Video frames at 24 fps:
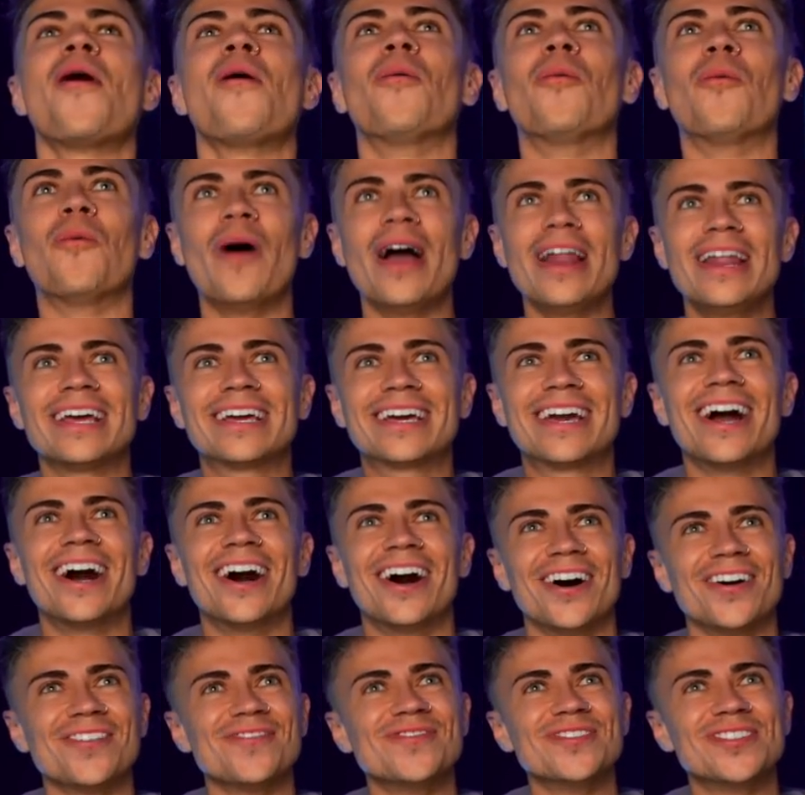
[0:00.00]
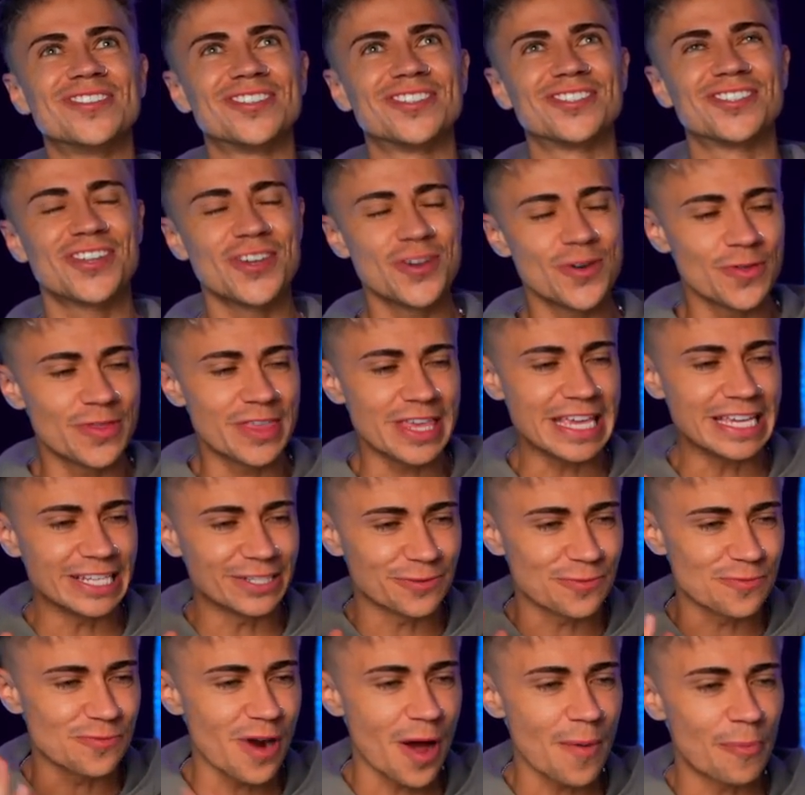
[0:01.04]
when it comes to these
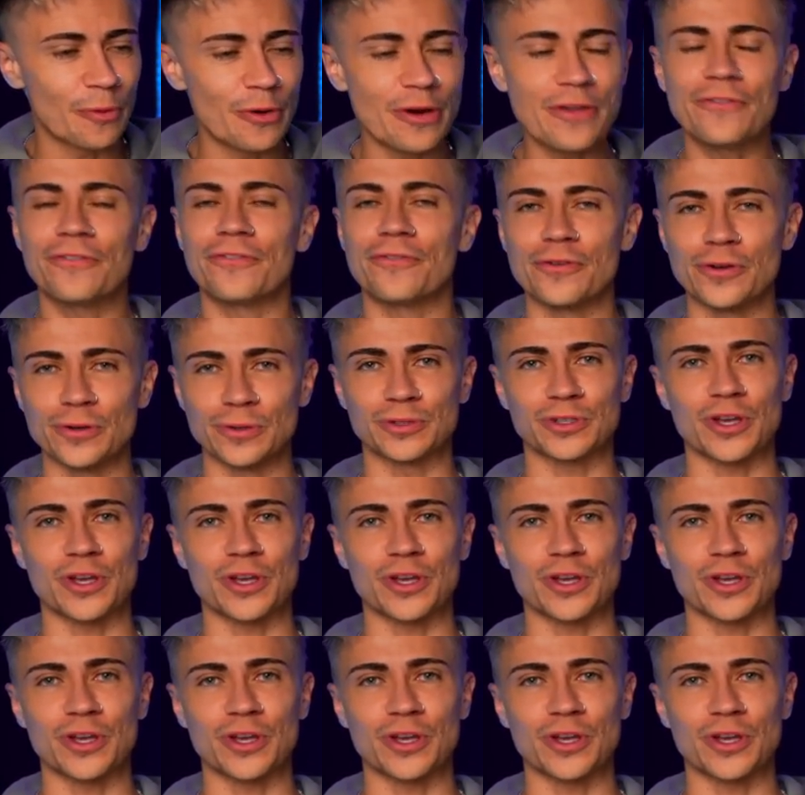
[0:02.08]
rubbery fruits